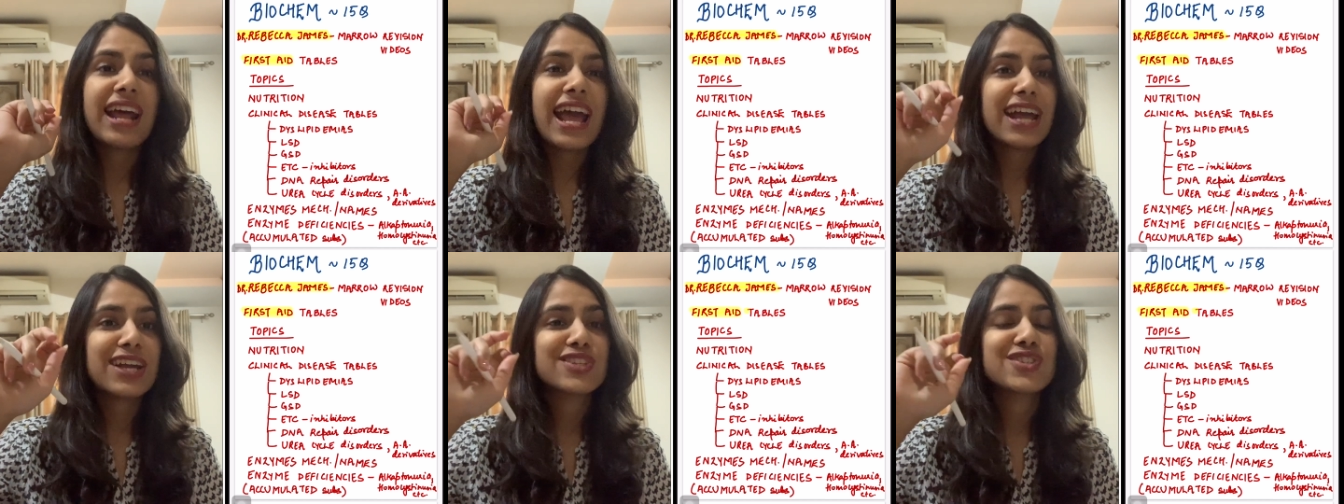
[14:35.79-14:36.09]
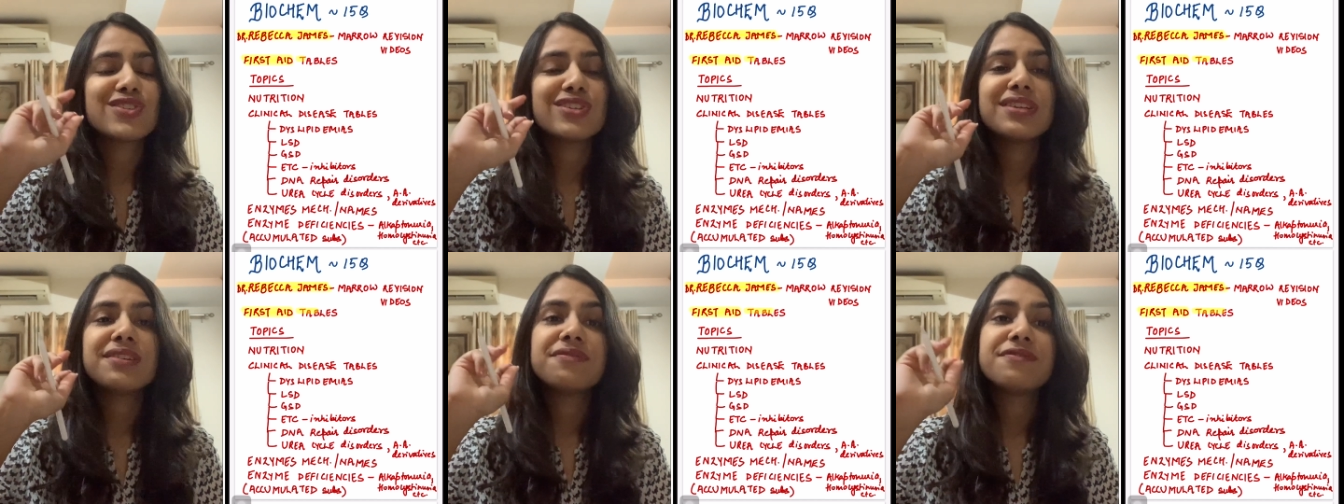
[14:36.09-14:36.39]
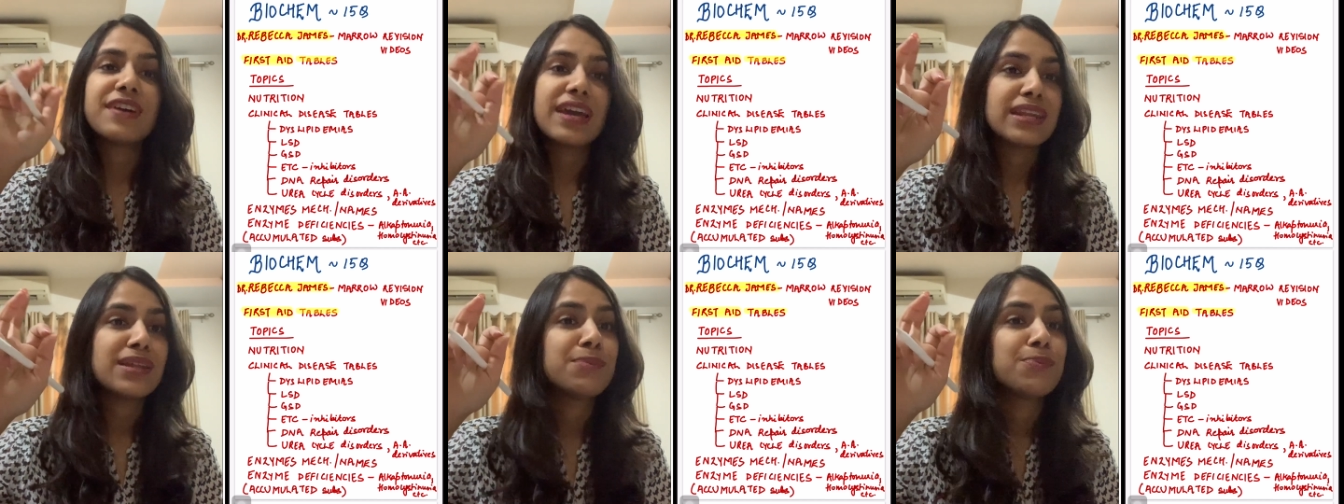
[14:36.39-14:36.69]
actually
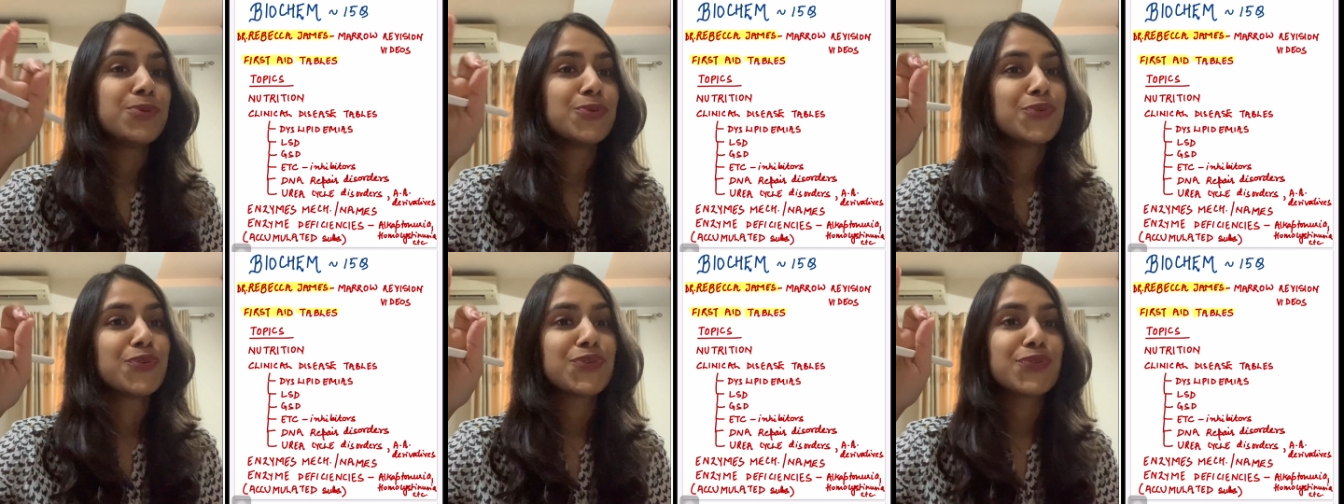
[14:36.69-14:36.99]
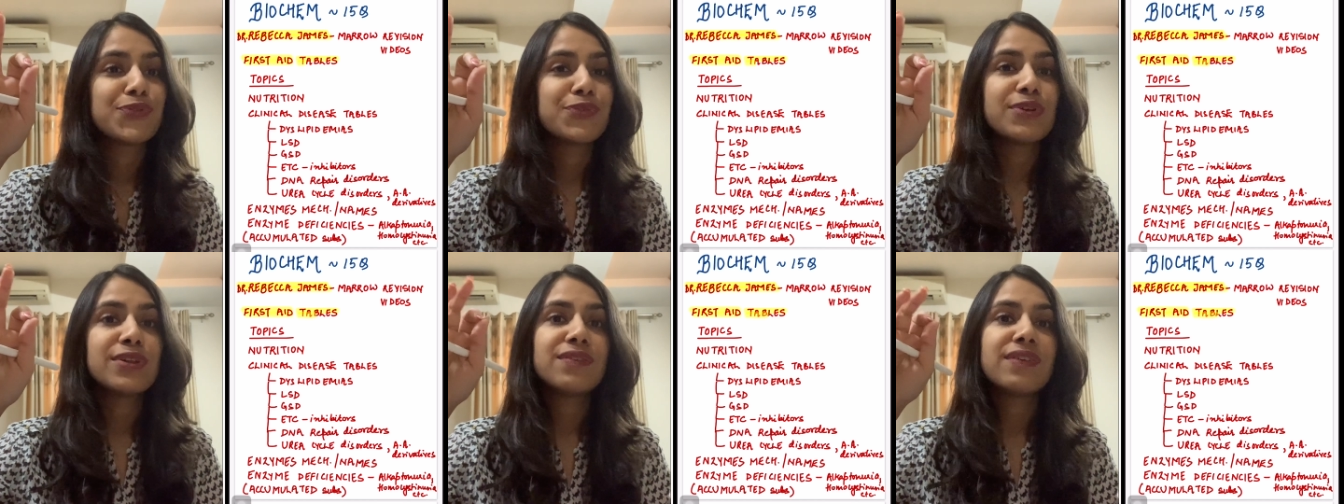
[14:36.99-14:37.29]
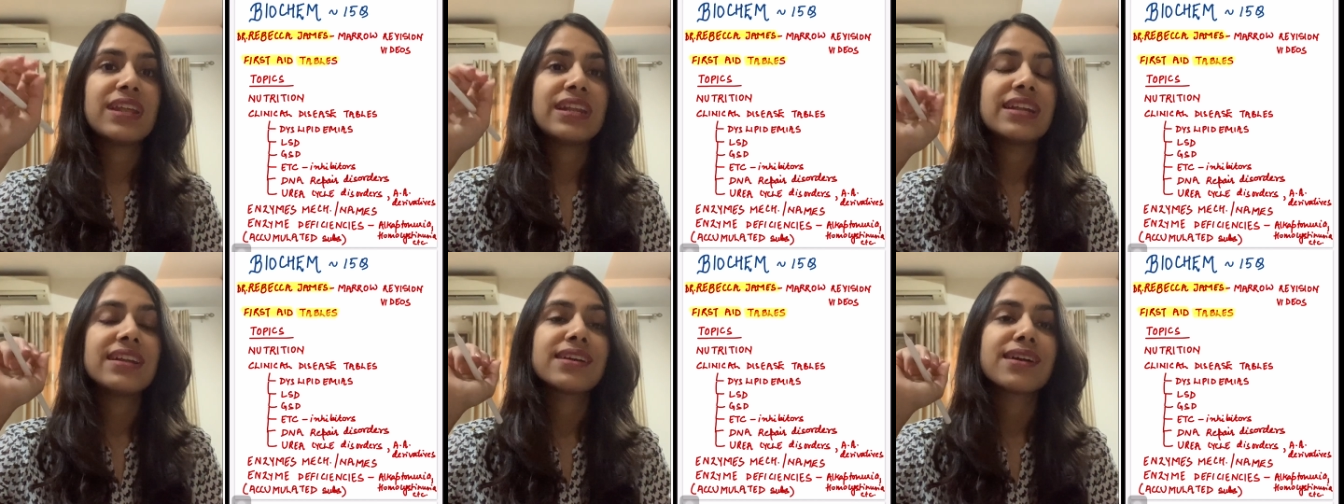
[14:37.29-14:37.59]
very beautiful
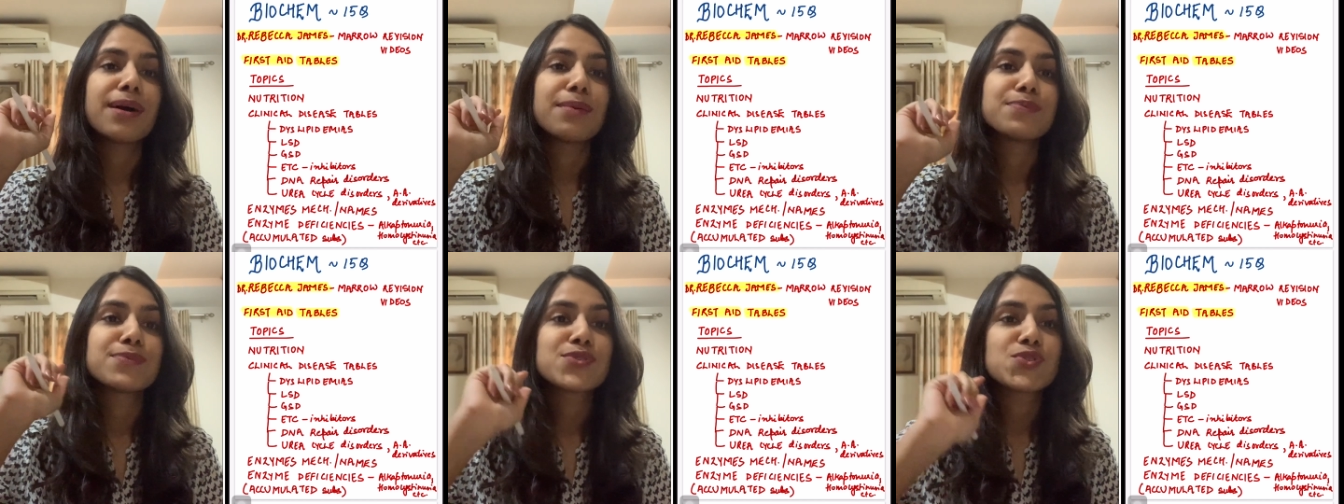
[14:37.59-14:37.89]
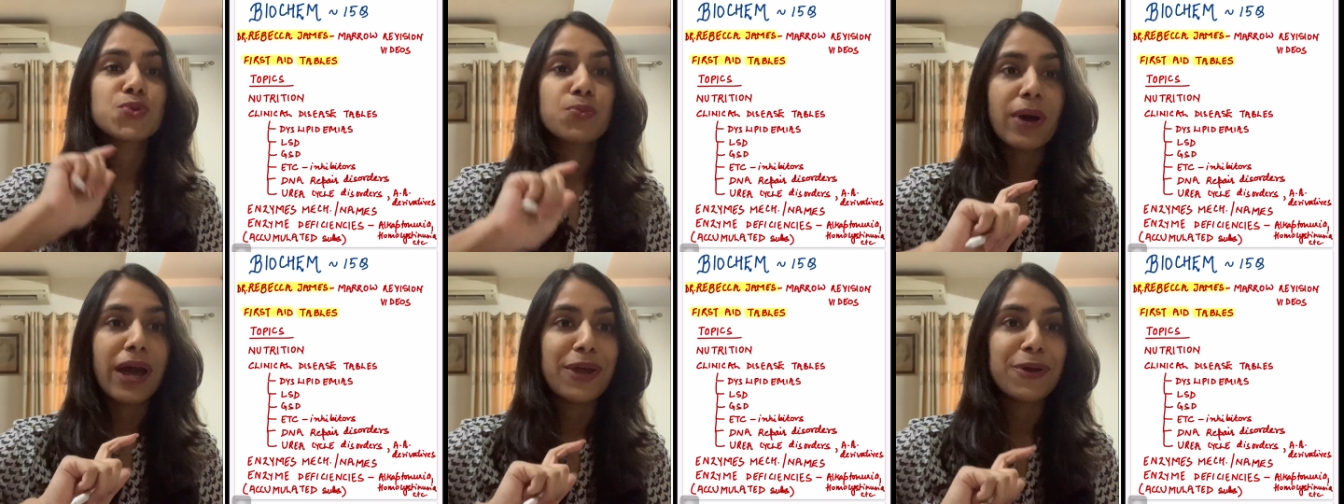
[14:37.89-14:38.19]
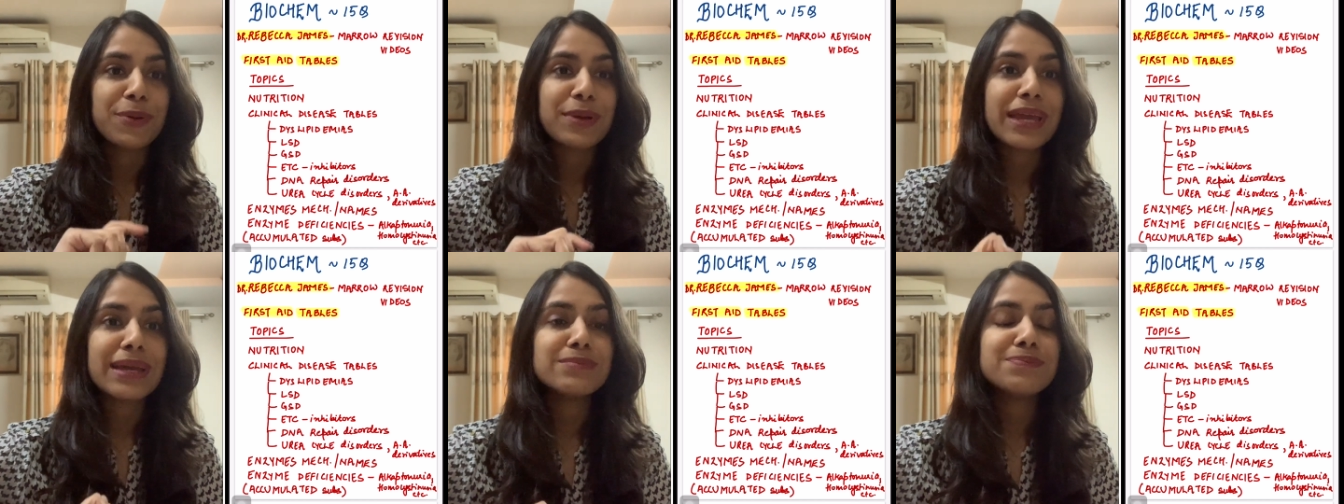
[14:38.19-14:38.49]
when it comes to
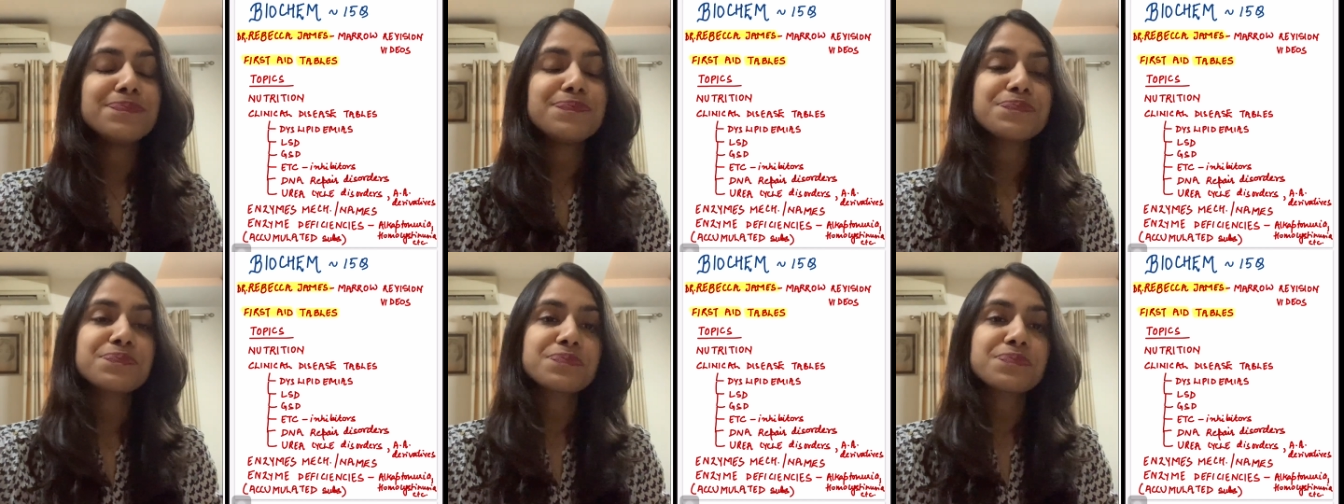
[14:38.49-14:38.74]
biochem.